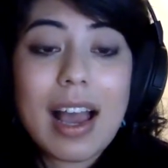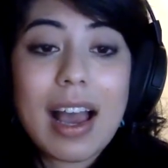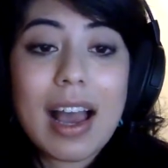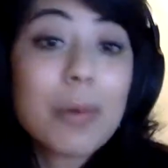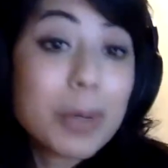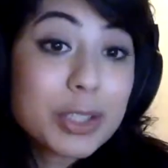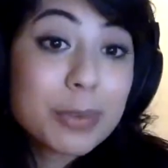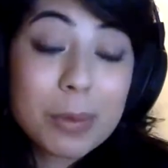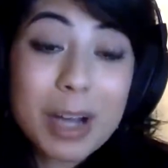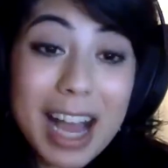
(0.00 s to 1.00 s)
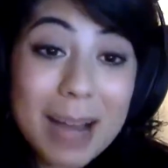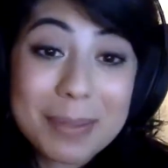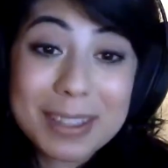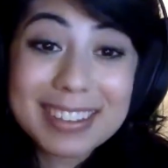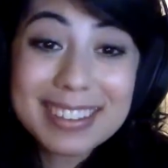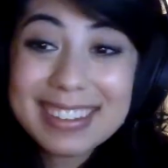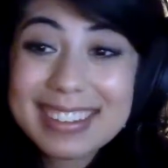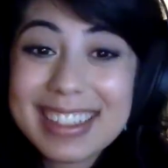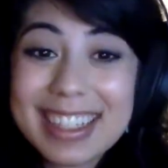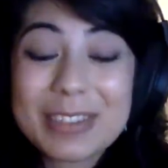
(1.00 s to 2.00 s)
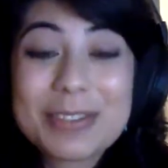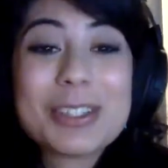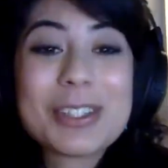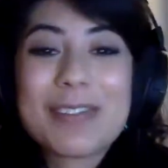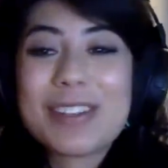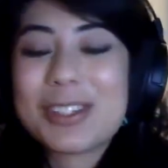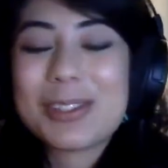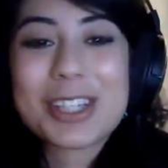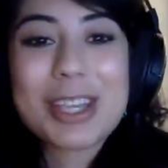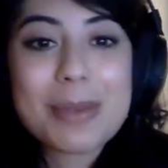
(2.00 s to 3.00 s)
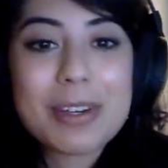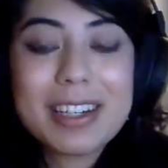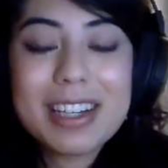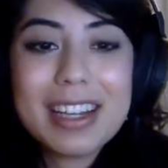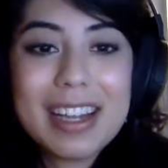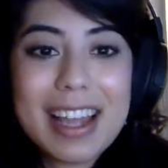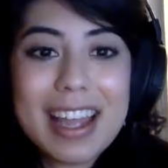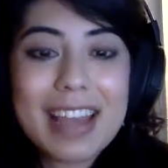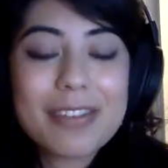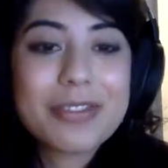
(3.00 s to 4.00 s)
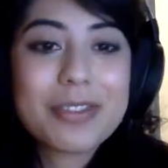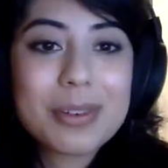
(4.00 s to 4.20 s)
I wonder what will happen in the future of the Jewish community if